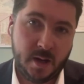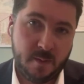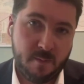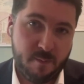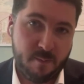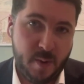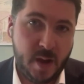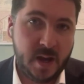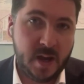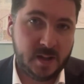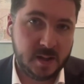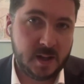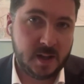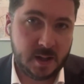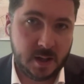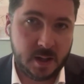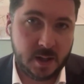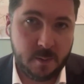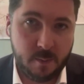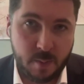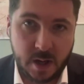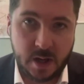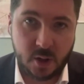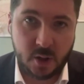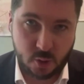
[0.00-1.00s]
had
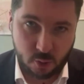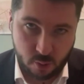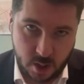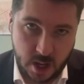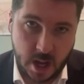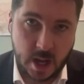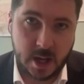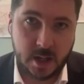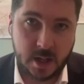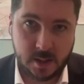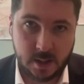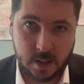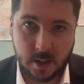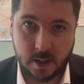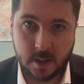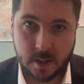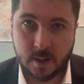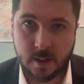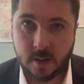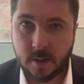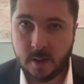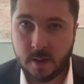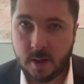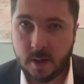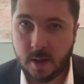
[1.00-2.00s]
basically been
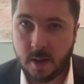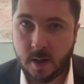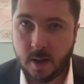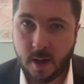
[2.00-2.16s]
created